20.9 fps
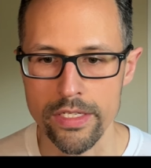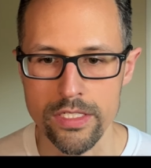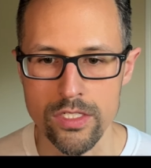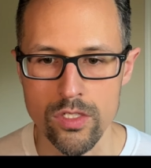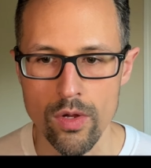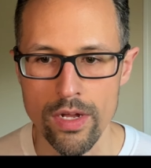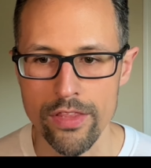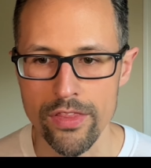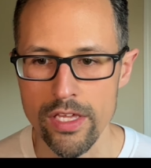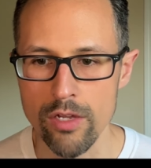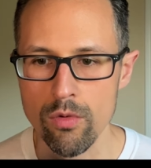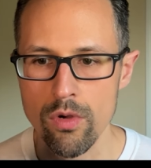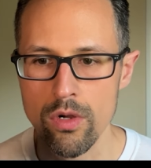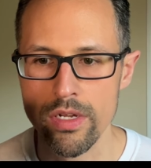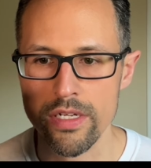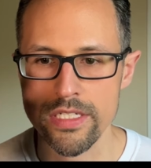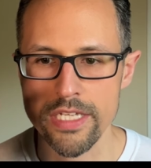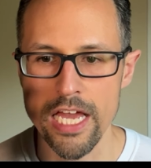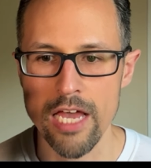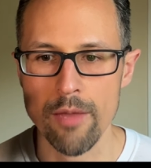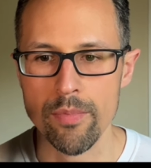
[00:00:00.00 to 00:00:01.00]
So I think what
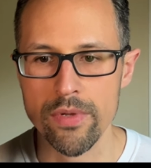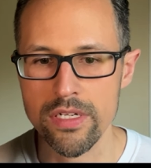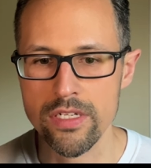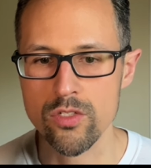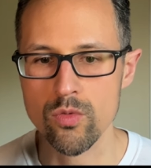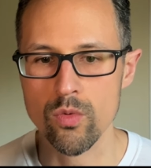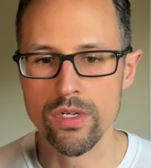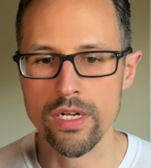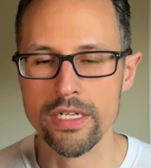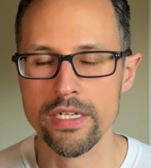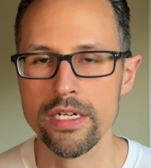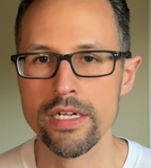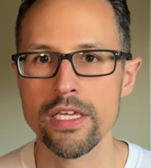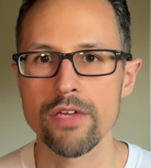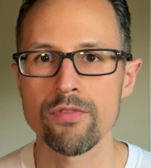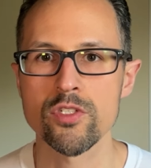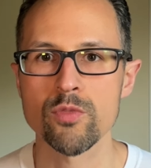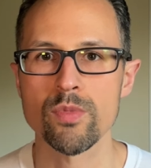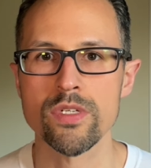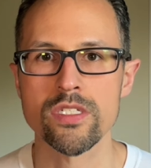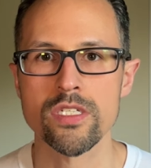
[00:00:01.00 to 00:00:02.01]
has happened is when I didn't give
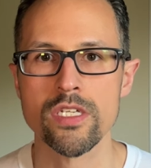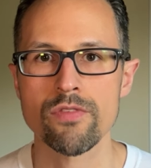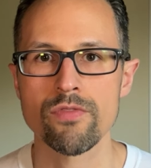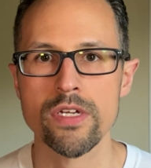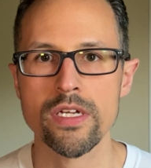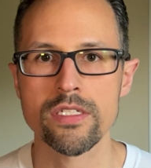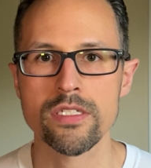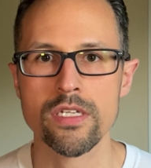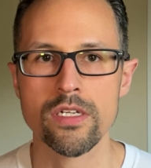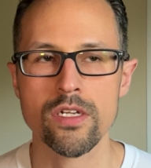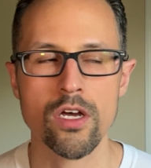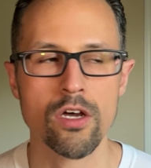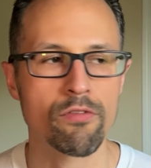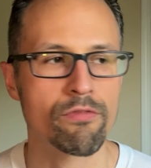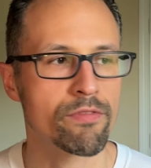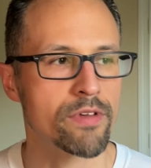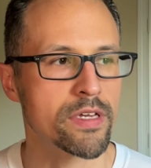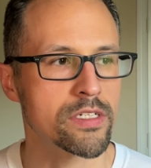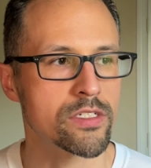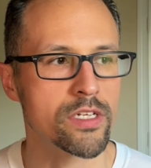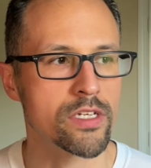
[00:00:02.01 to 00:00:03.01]
specifics
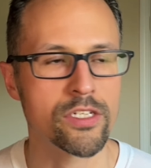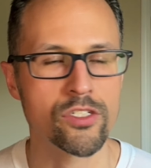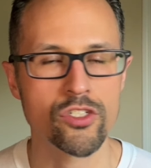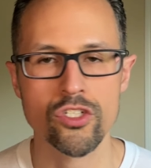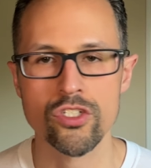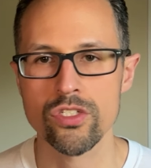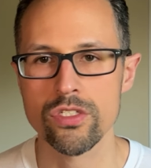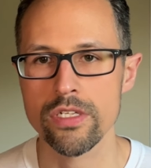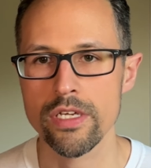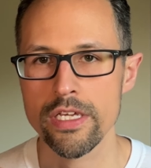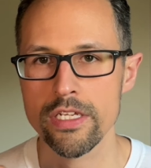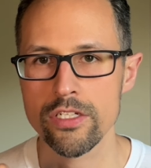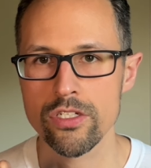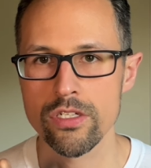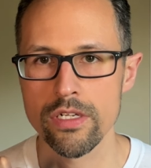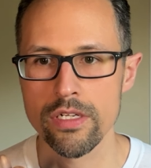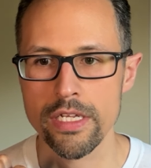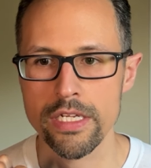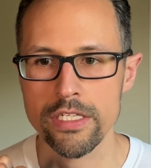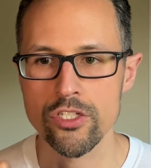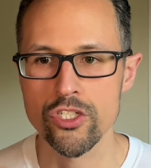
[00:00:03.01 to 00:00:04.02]
enough,
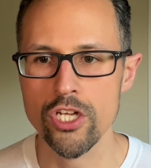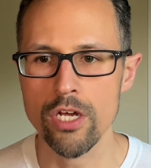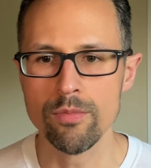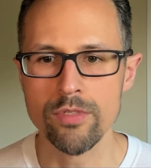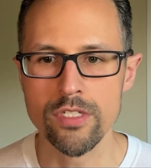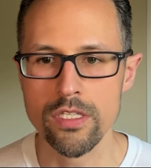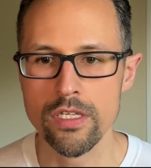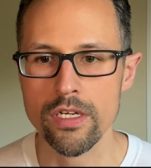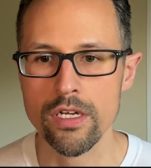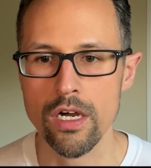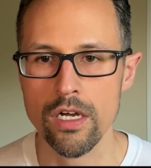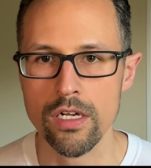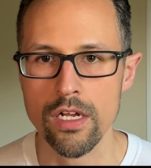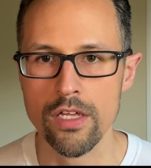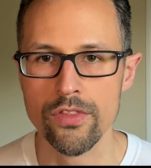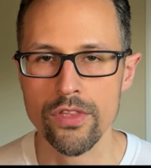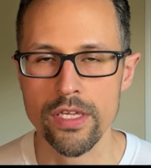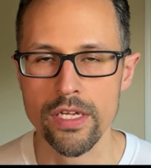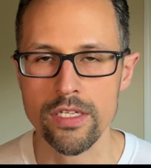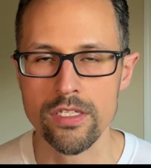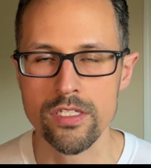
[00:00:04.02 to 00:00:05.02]
it jumps the gun
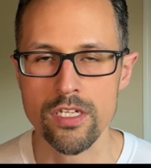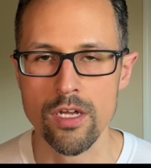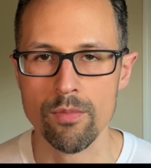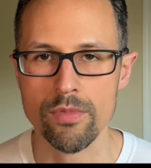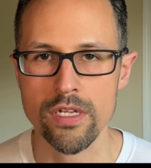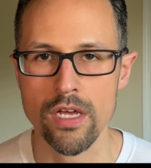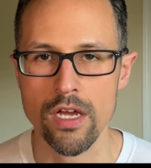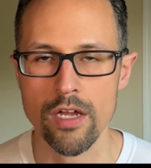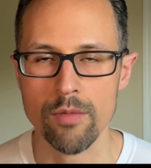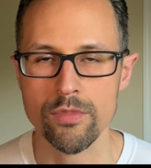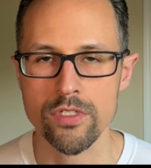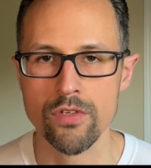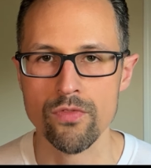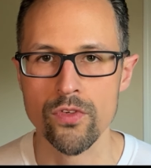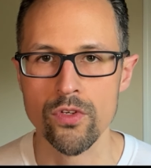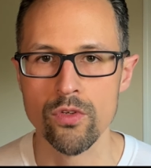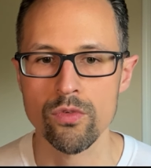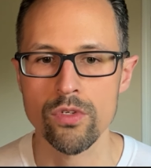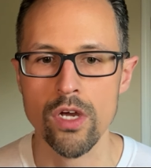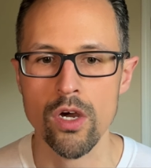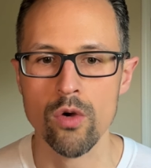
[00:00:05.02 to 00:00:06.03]
on things sometimes if
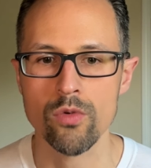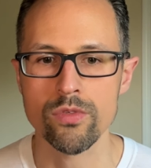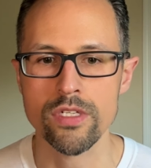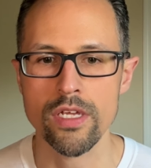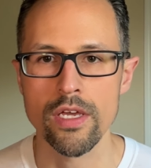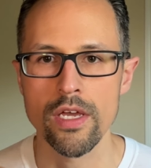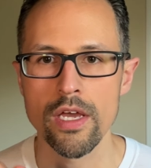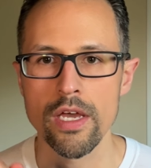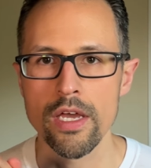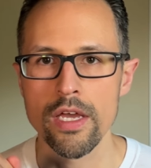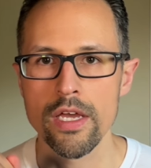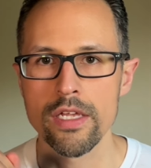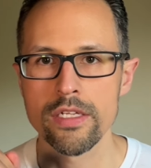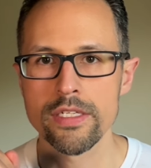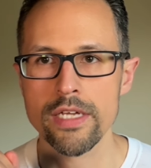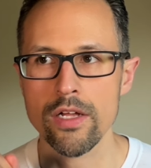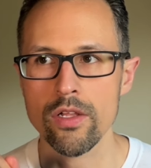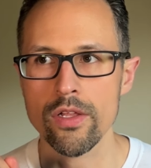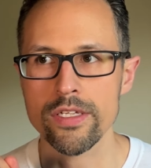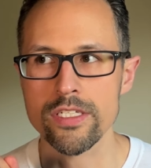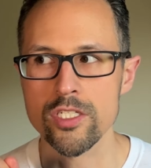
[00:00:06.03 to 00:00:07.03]
you don't
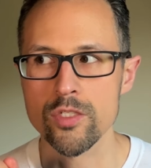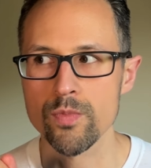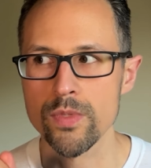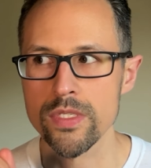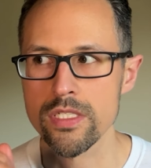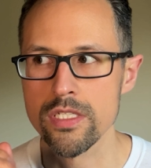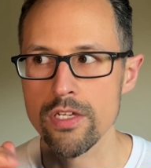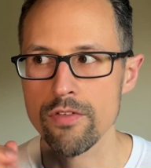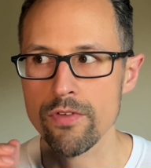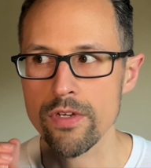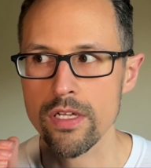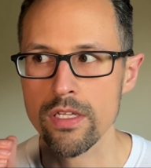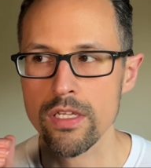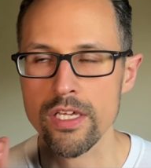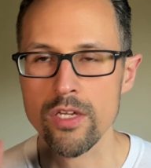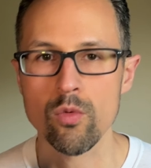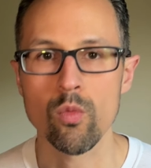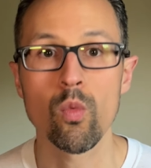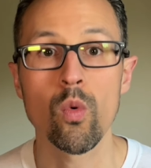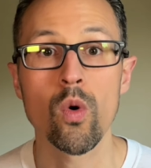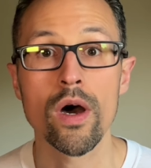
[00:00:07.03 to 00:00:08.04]
tell it
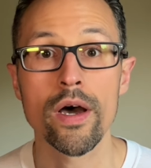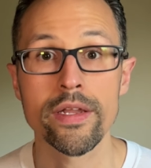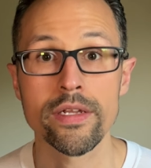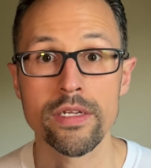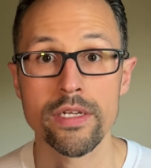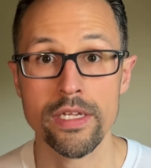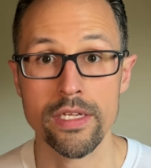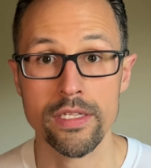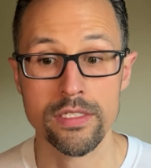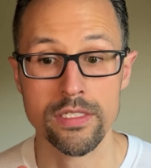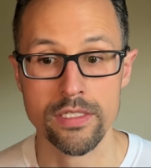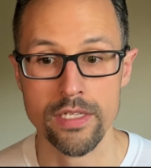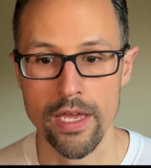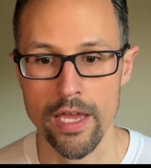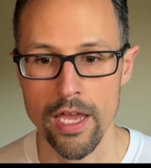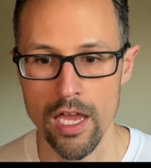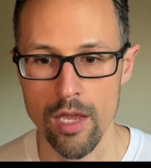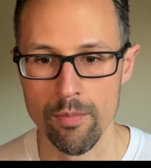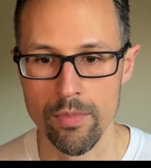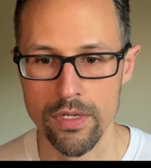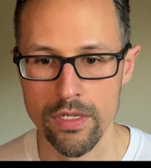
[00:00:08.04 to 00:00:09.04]
specifically what needs to
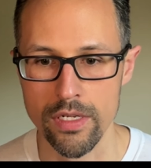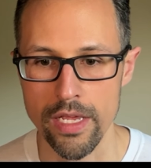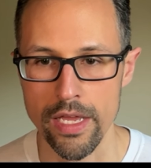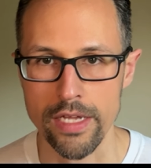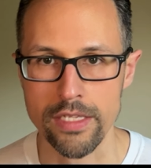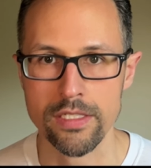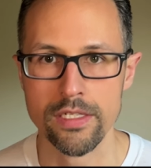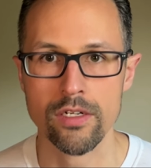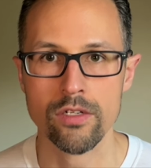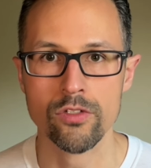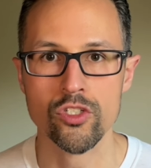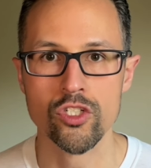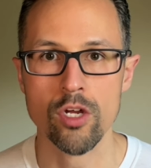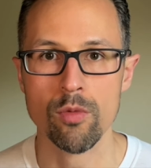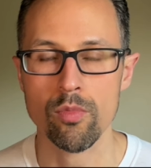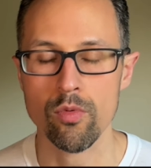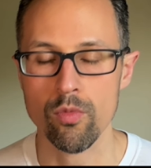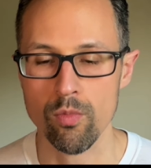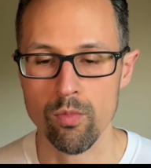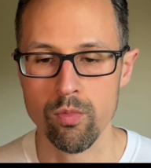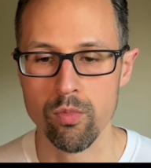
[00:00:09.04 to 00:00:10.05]
happen next. It'll
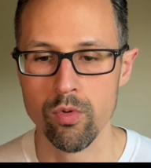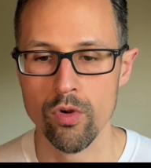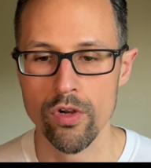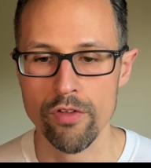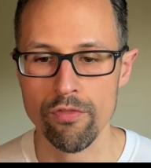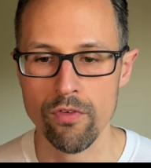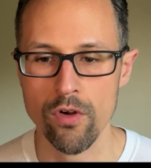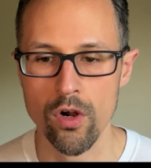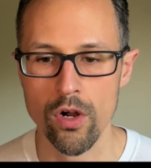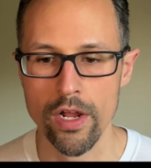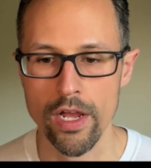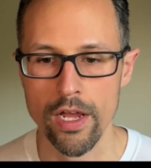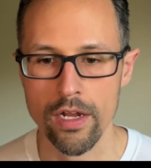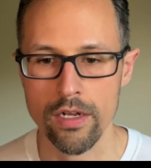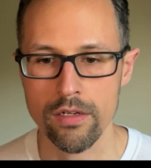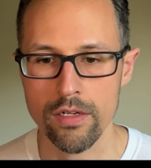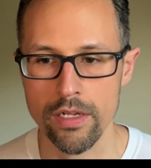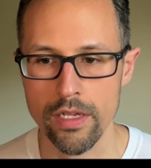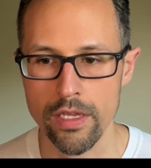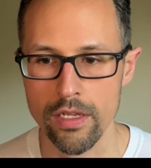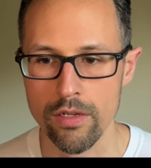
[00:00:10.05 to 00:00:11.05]
jump pretty far
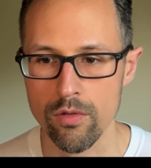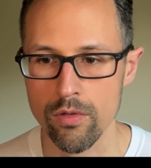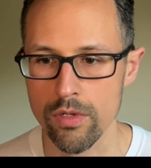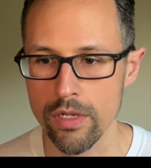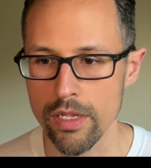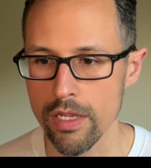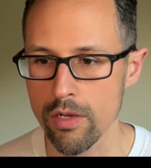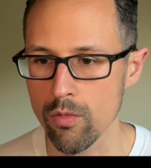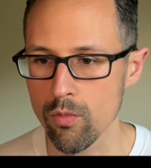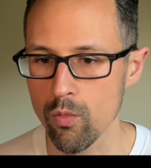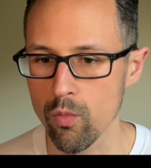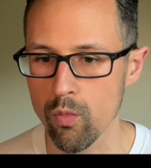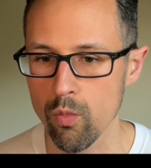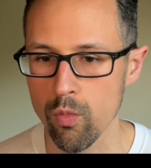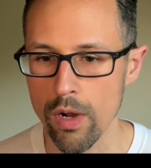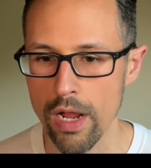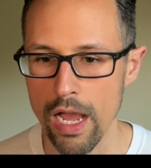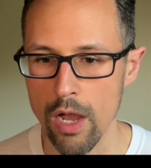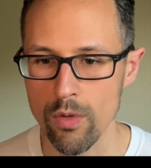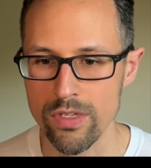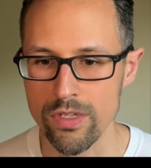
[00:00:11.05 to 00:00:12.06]
ahead in
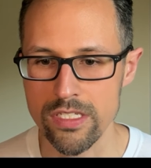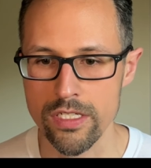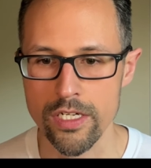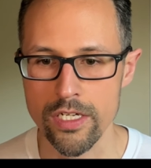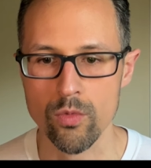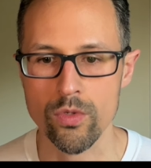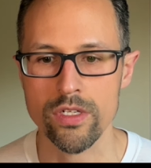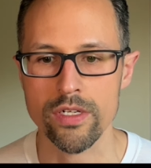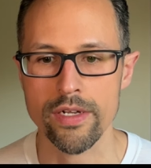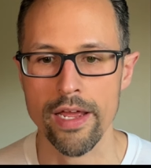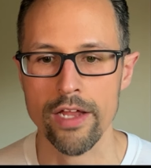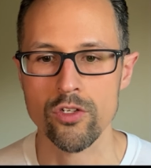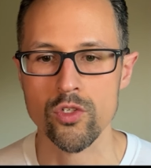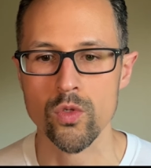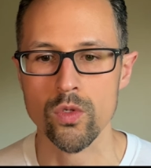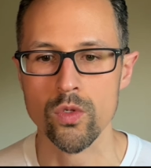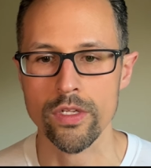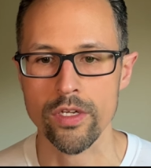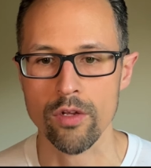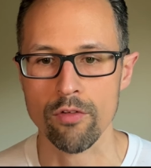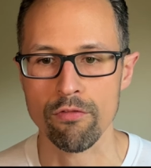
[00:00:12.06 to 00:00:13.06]
how a scene would
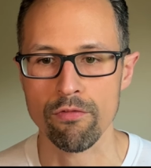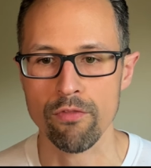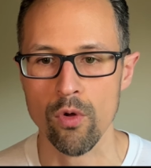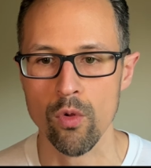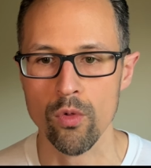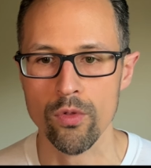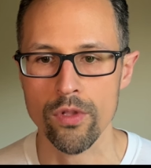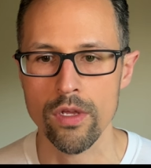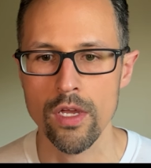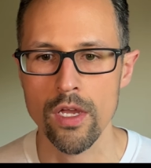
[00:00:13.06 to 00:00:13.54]
naturally unfold.